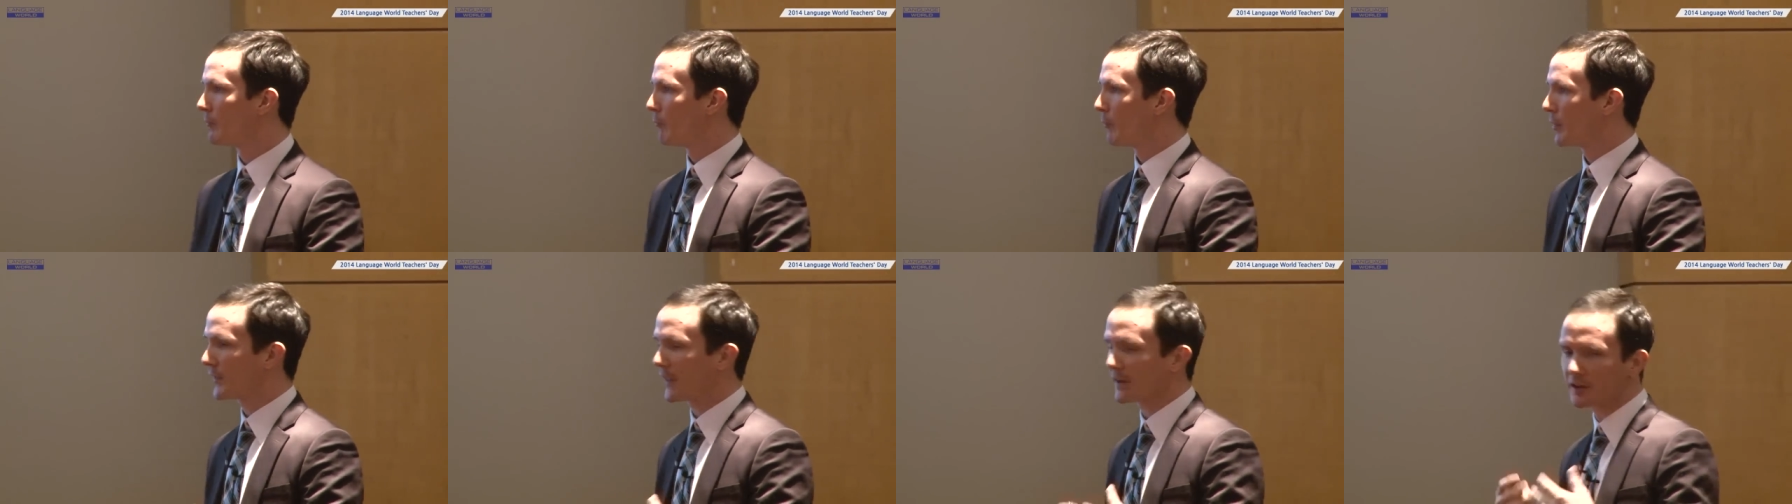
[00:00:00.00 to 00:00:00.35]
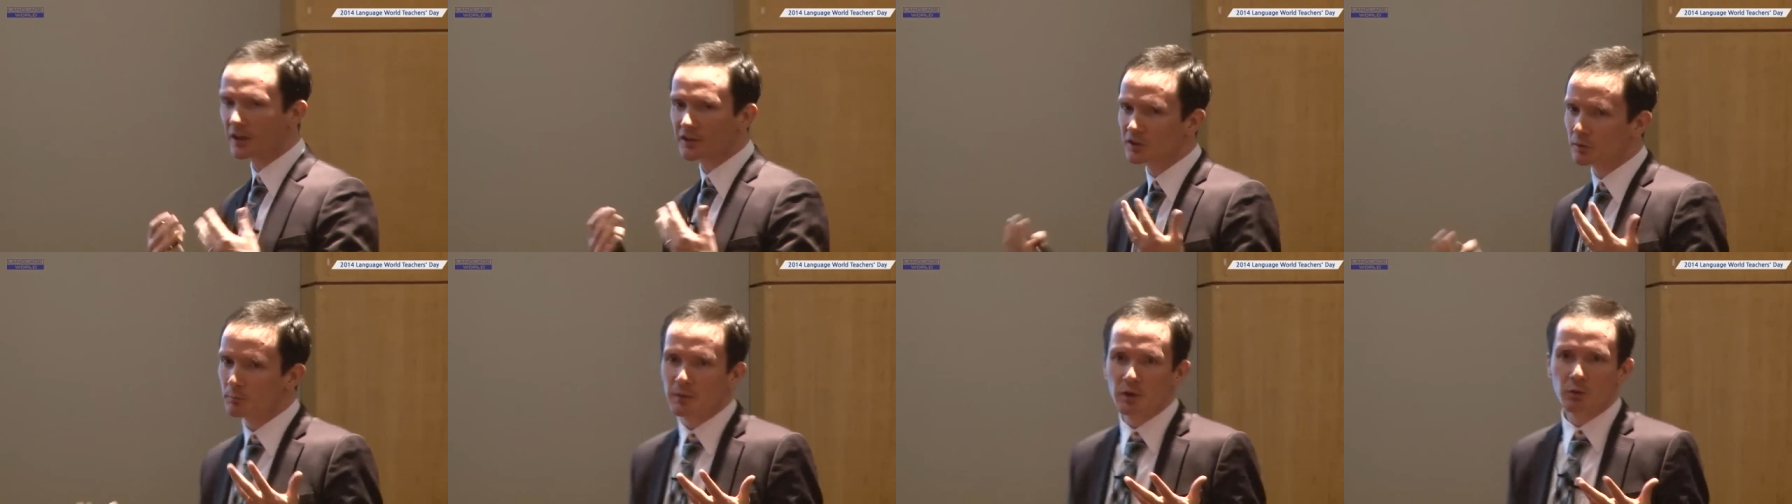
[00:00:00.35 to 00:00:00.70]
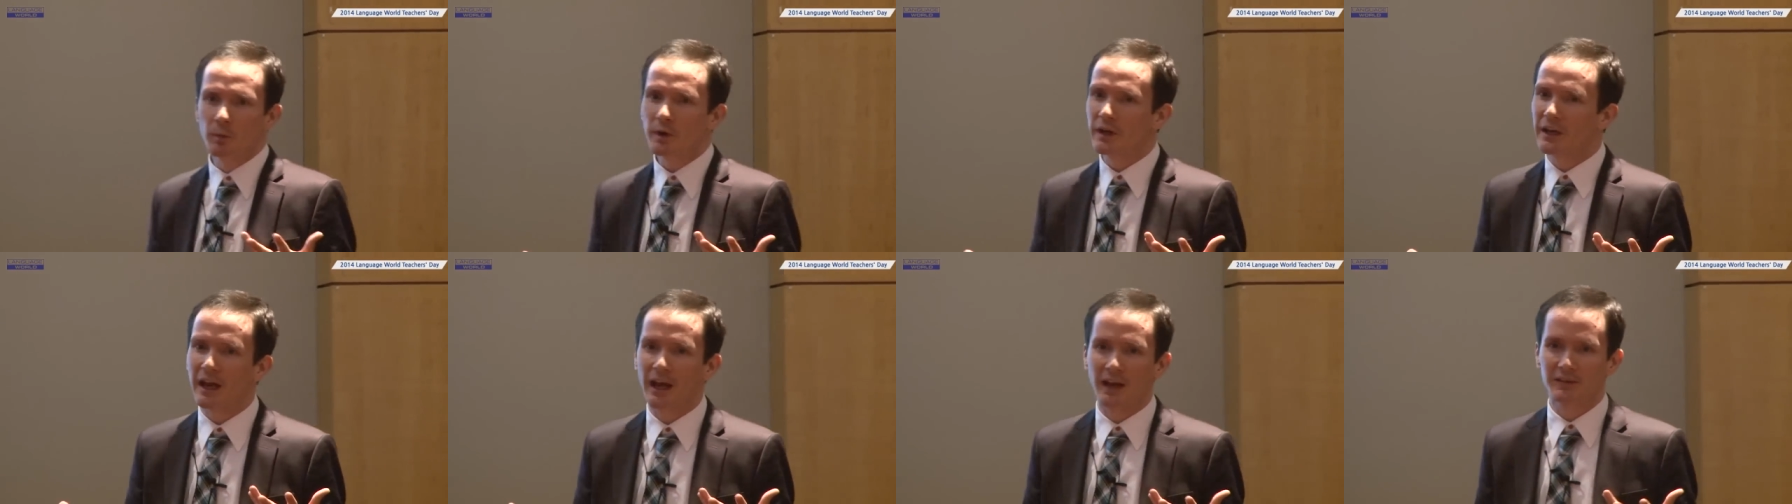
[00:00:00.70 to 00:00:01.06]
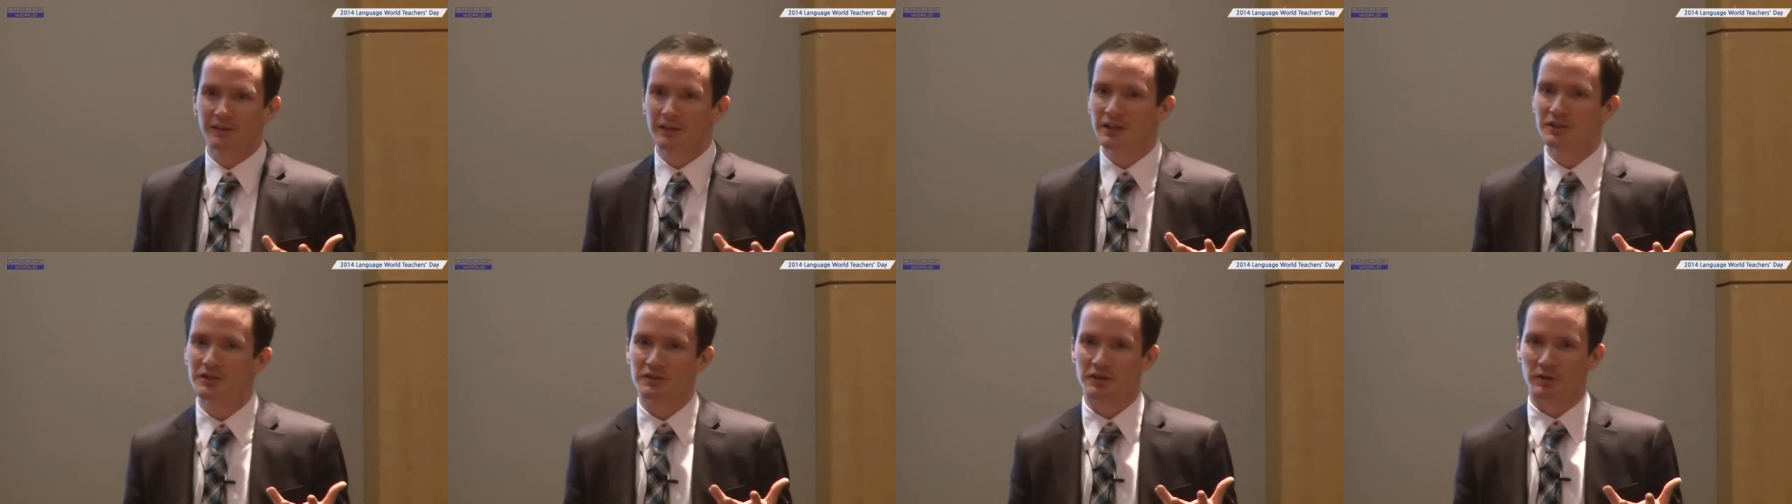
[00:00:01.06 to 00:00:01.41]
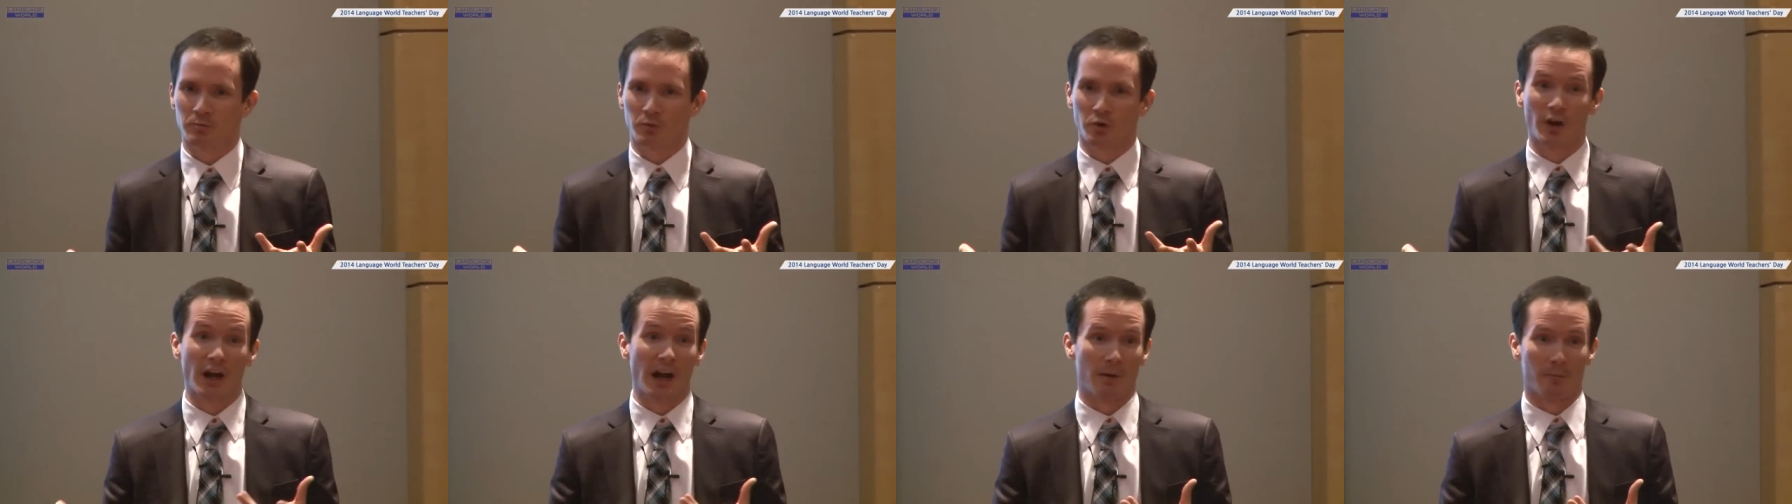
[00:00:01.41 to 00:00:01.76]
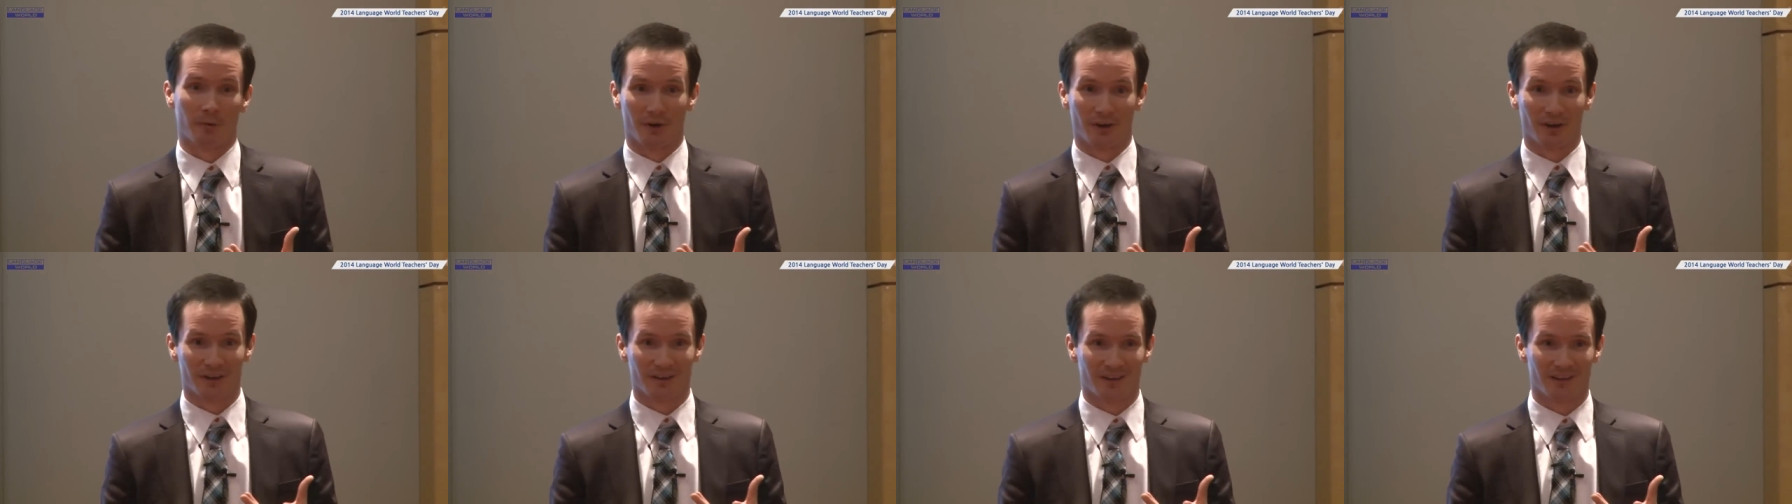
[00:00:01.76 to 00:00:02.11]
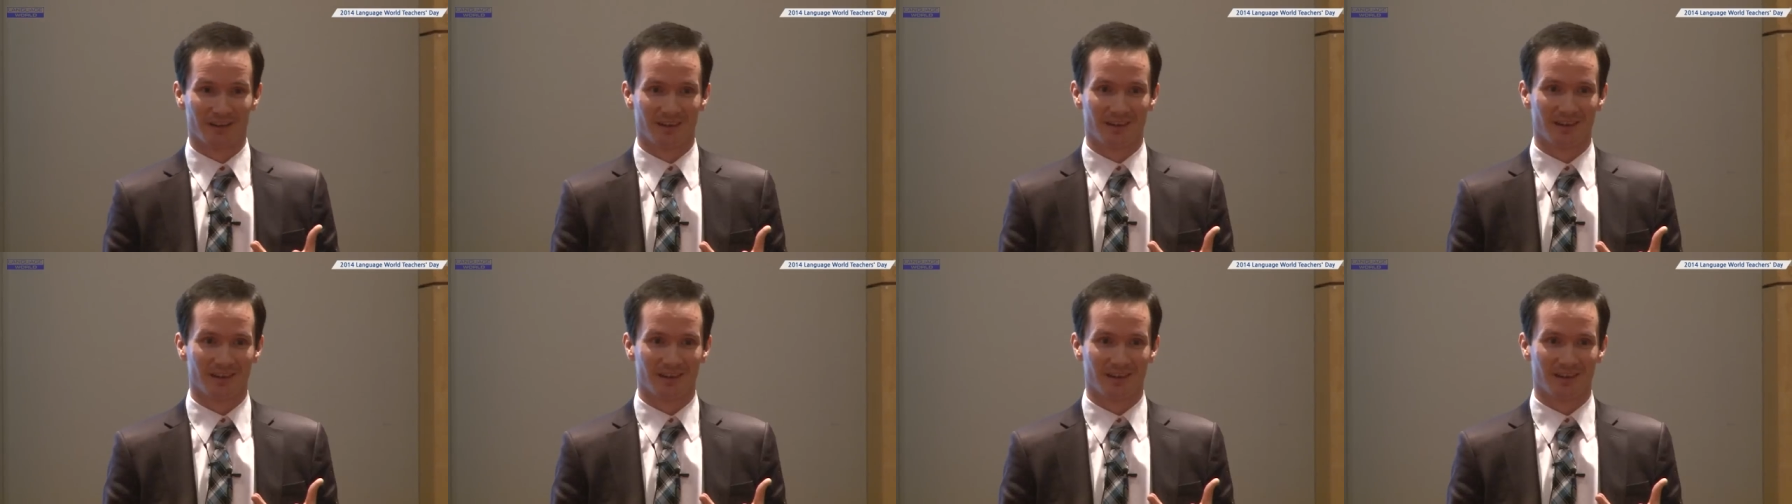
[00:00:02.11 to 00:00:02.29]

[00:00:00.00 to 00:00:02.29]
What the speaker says: But that doesn't mean we can't teach them grammar.